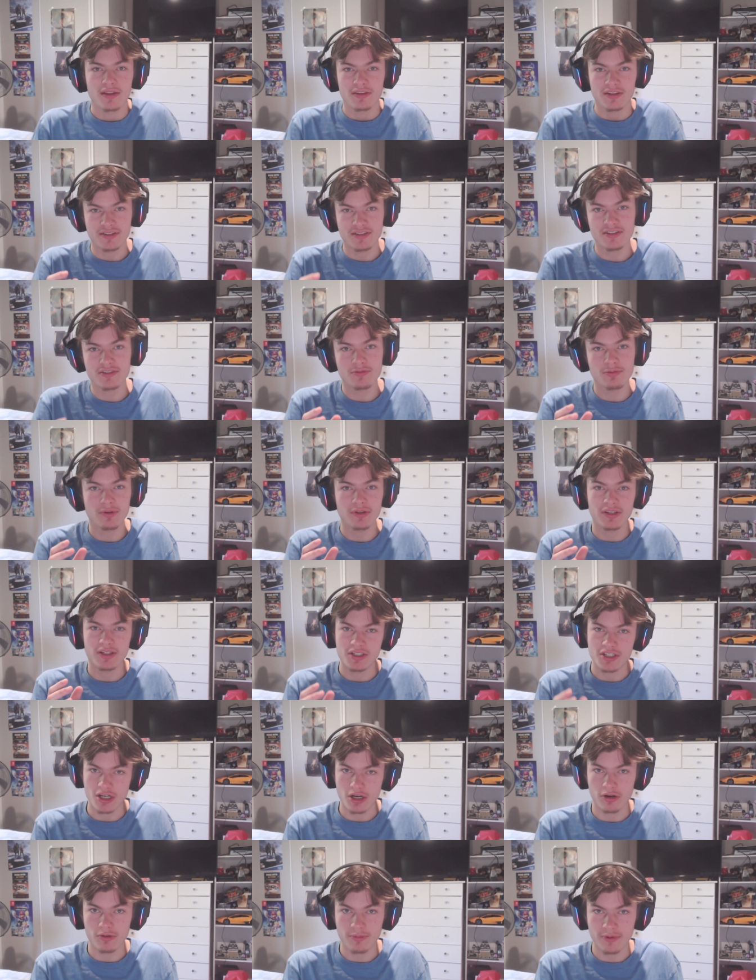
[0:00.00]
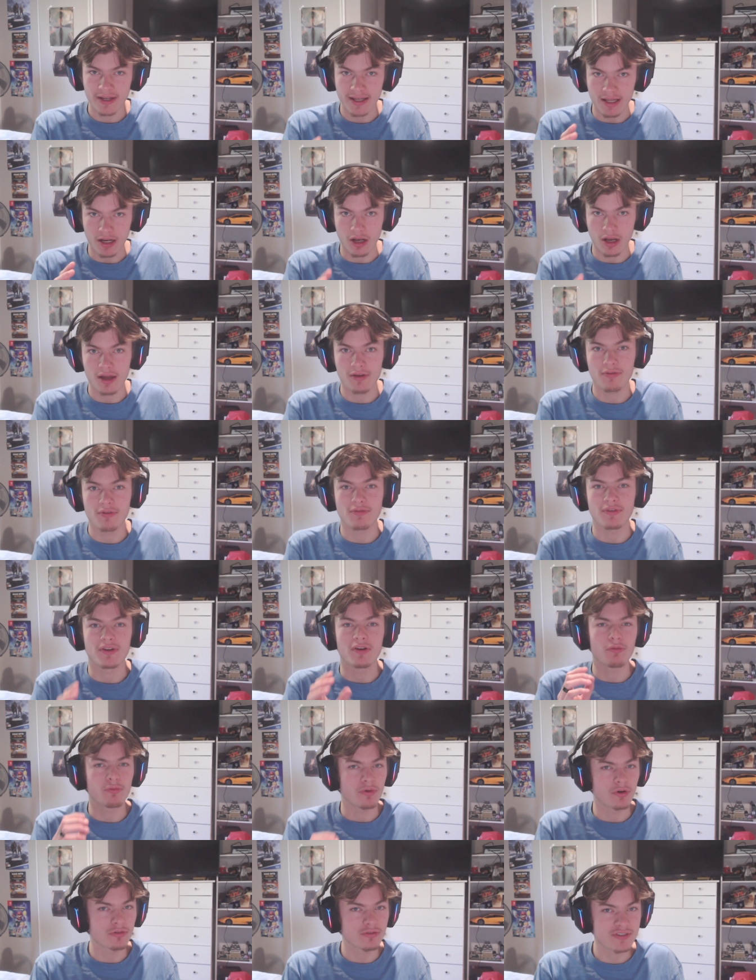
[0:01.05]
This is when the Jailbreak live
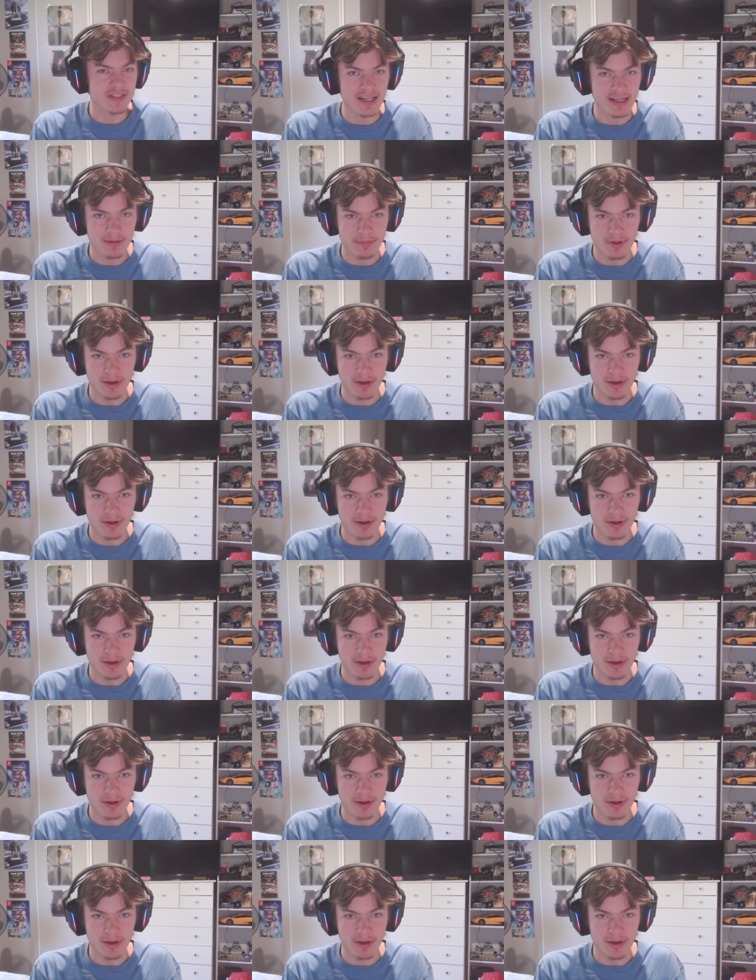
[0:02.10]
event will take